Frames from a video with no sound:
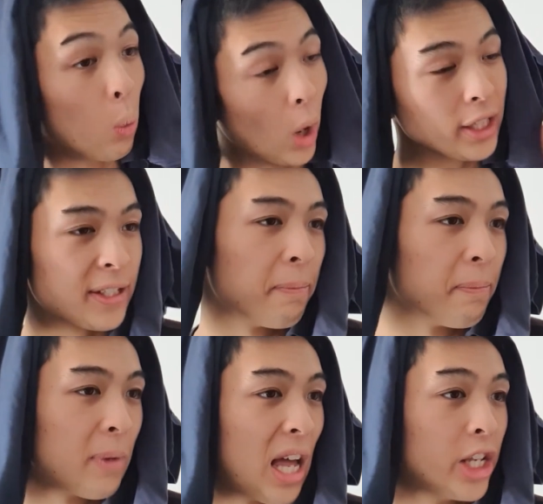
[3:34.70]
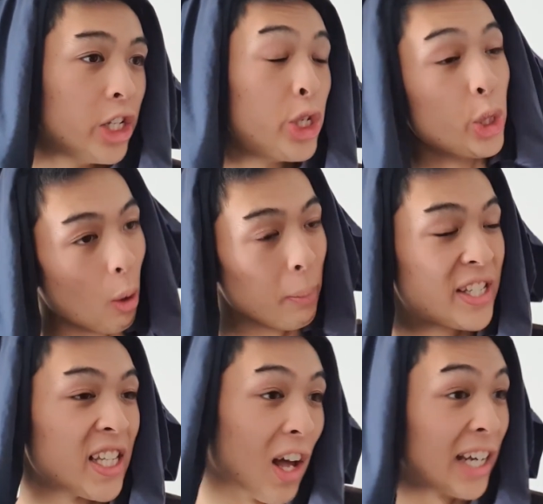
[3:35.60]
what do you want me
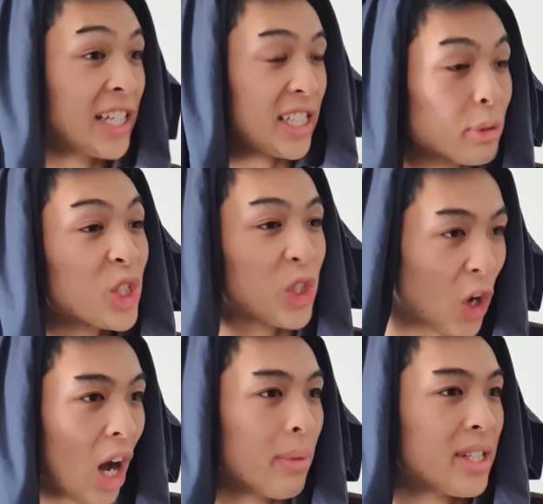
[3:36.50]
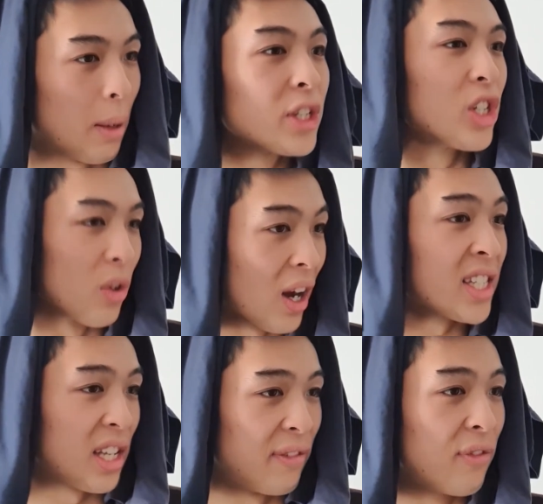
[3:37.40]
to like and subscribe is that what you're
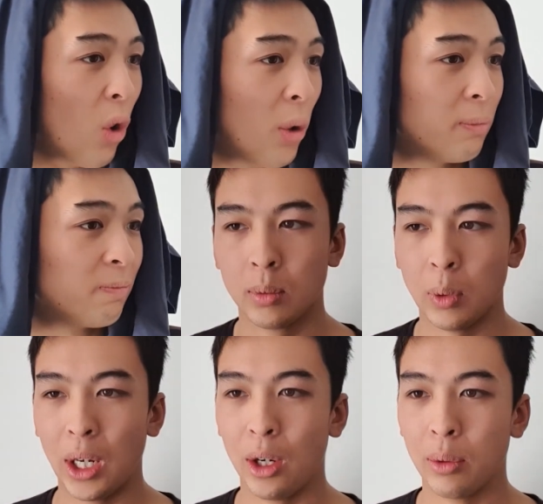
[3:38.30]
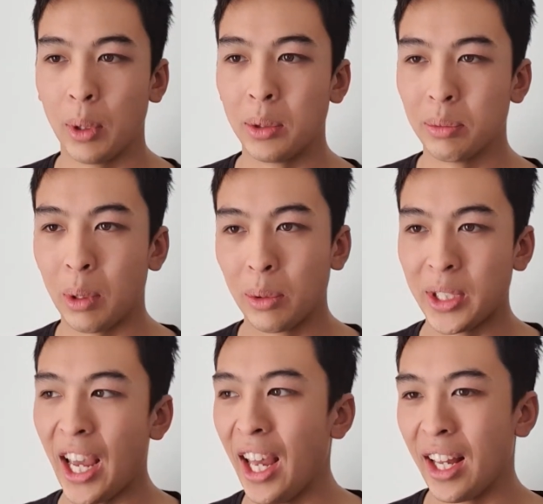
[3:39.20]
asking for well well well
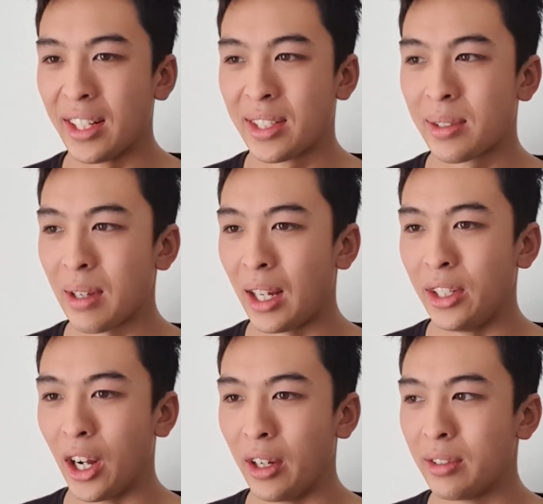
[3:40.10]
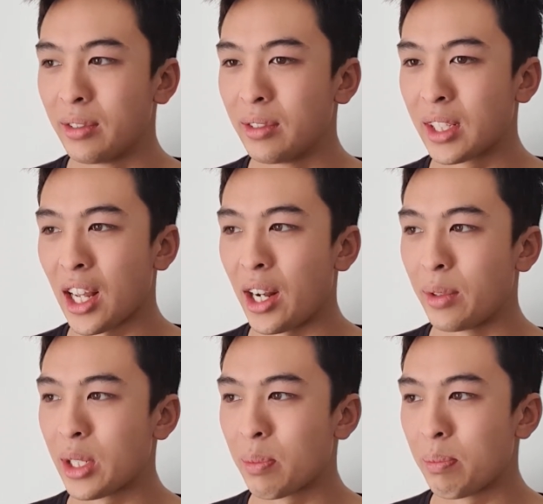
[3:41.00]
yeah it's, uh, you know it's kind of
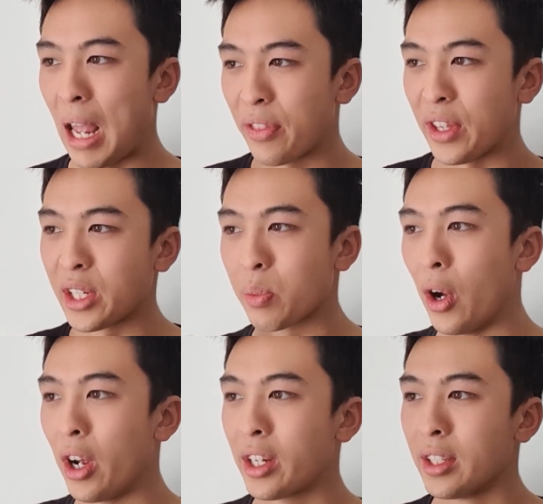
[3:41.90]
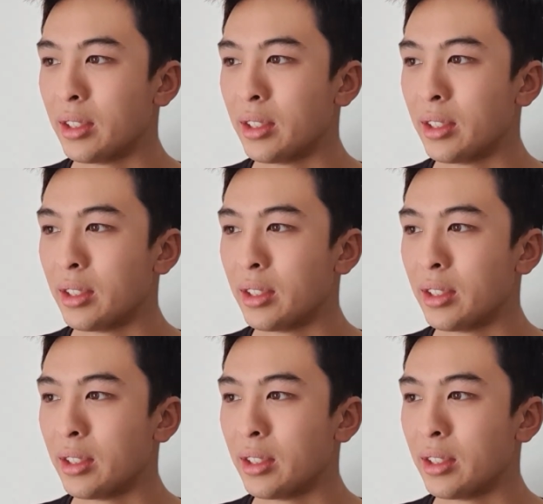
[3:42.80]
just how things work